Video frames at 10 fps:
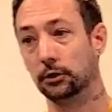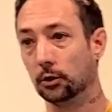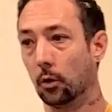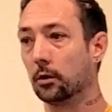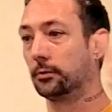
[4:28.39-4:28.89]

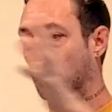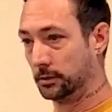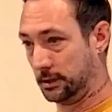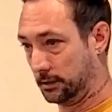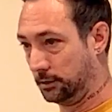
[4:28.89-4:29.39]
your
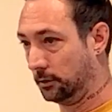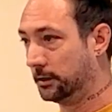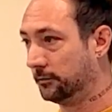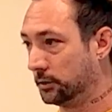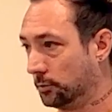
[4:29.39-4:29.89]
process, your
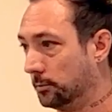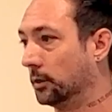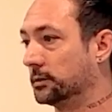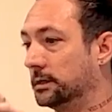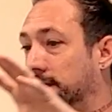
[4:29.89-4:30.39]
individual
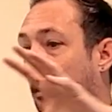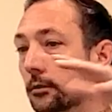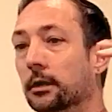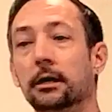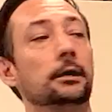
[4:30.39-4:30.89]
process down